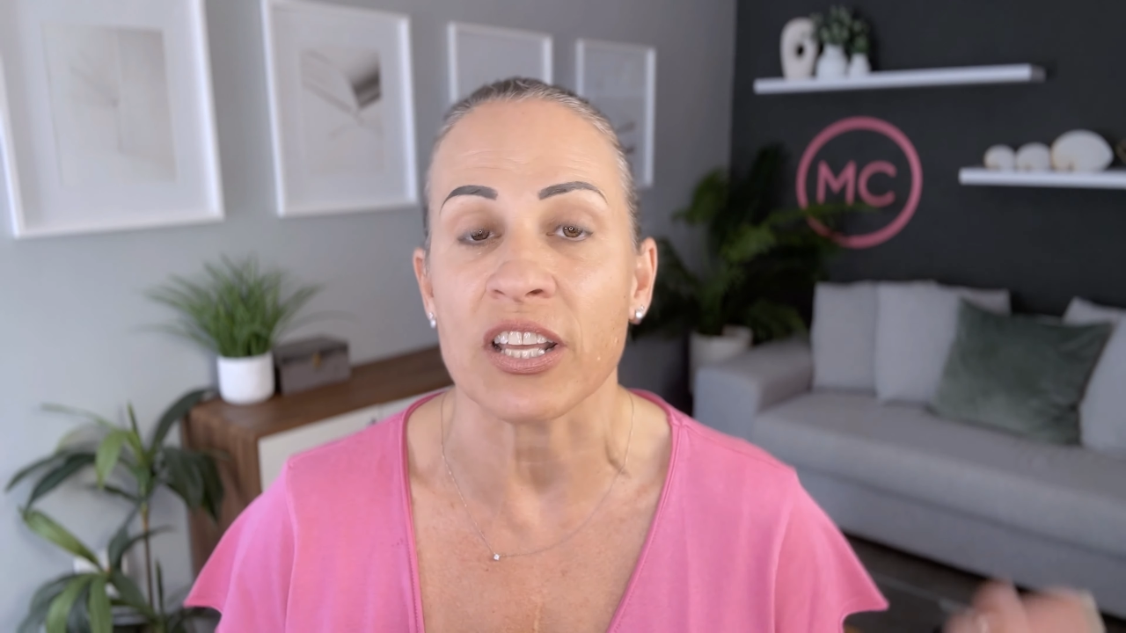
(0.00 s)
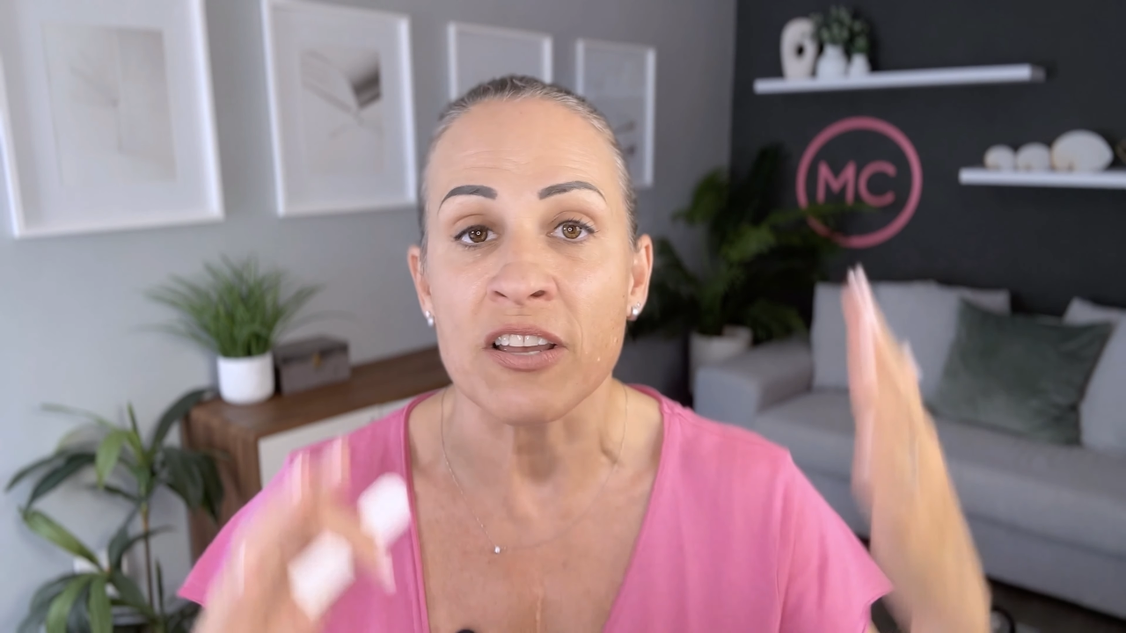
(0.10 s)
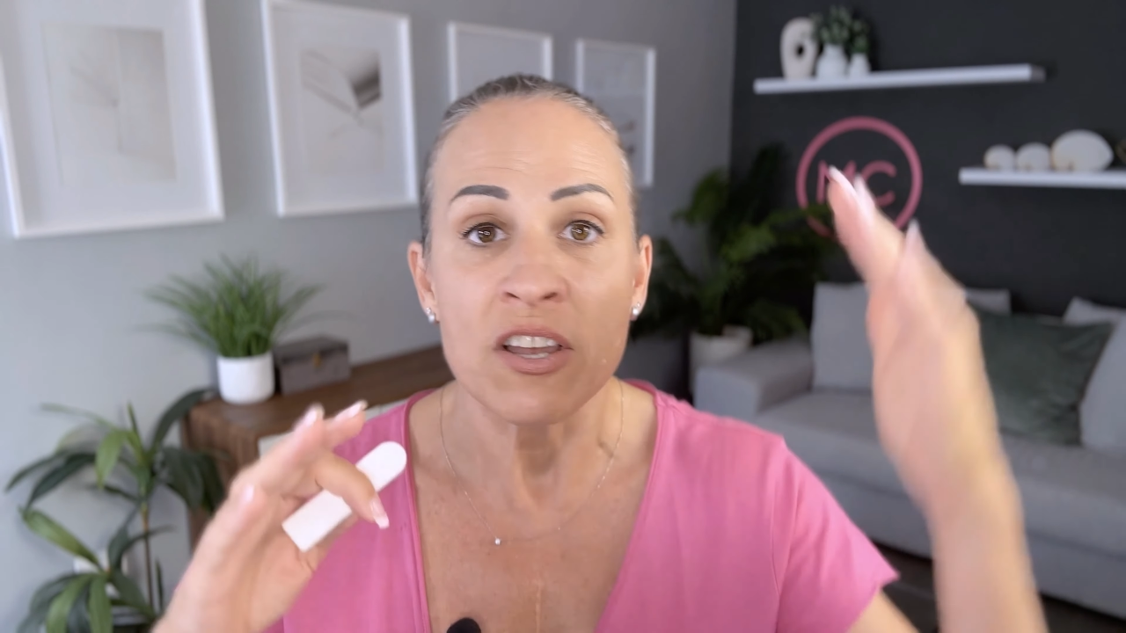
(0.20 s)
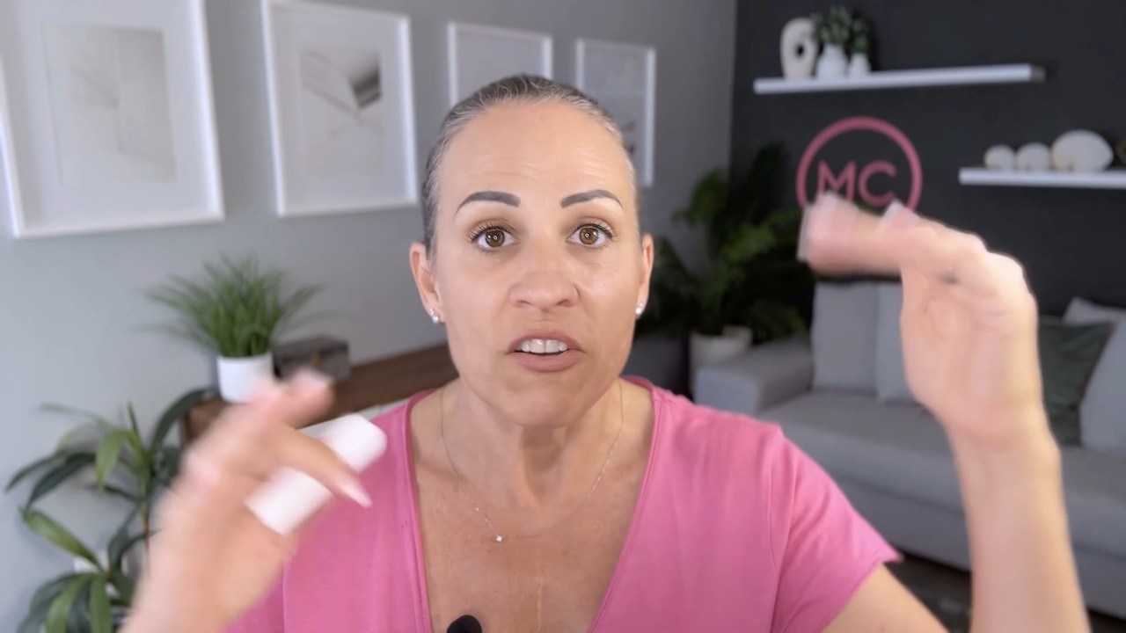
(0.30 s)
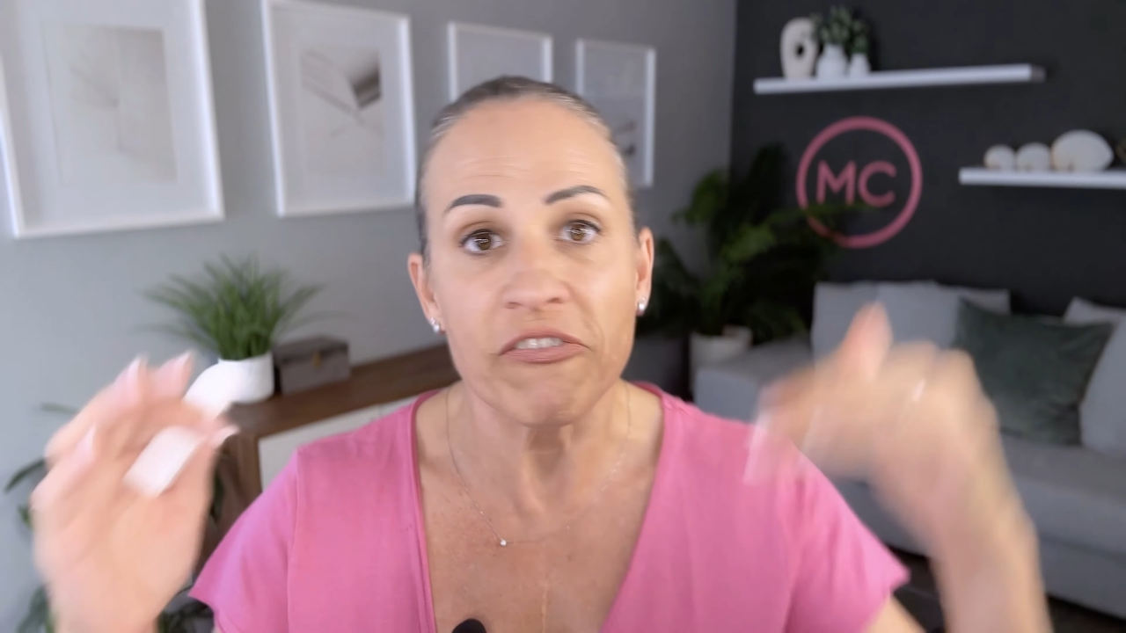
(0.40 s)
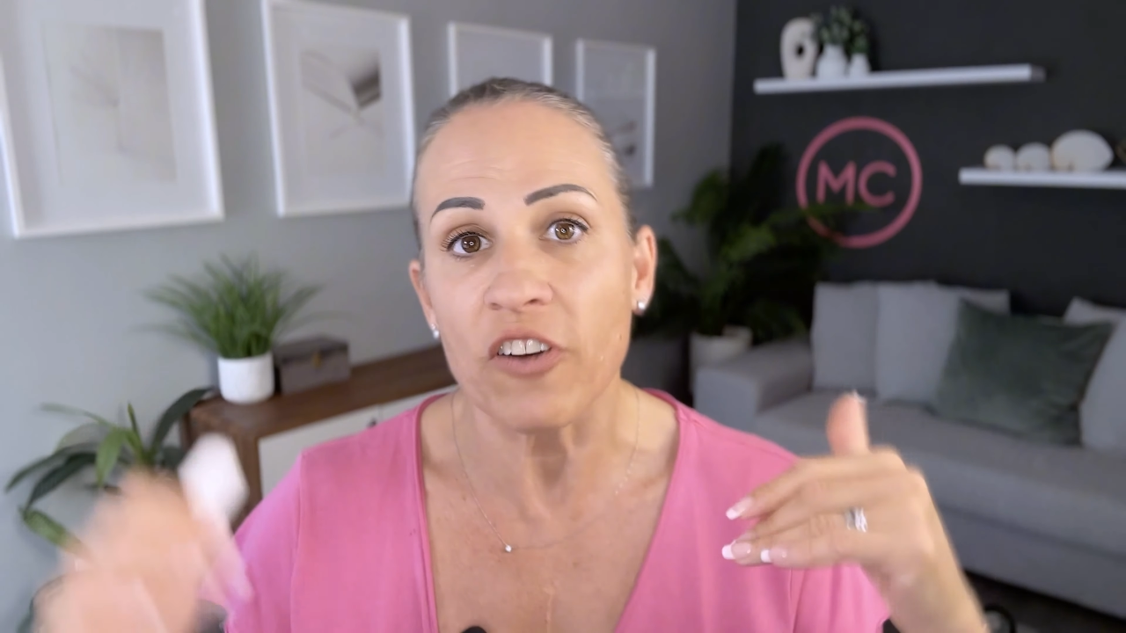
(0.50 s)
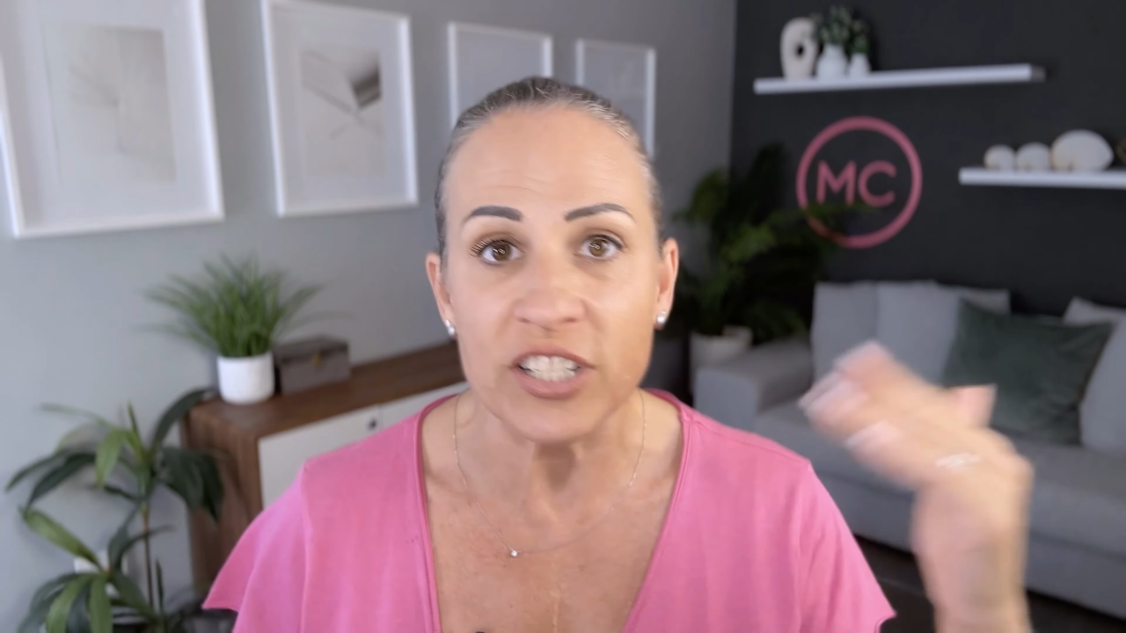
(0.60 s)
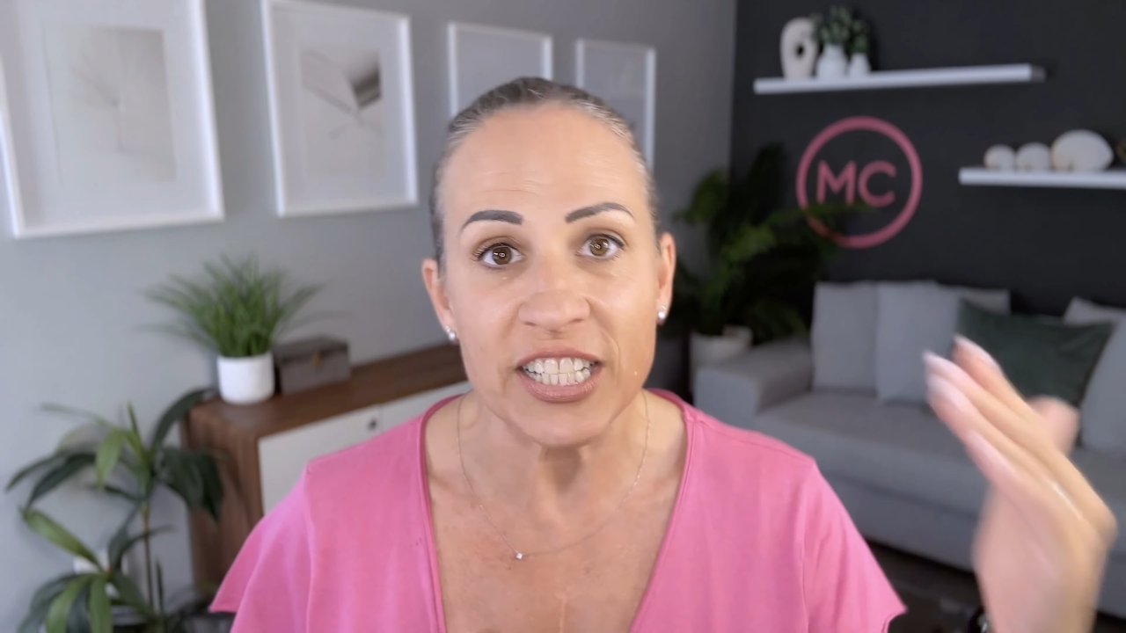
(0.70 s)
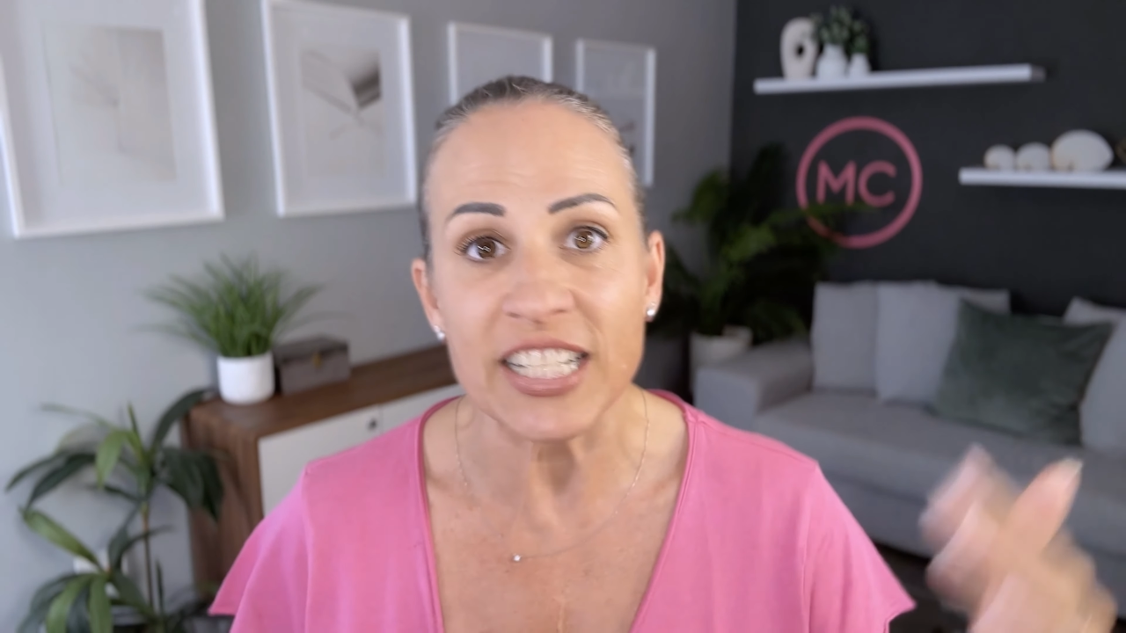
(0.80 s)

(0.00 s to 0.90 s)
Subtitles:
the font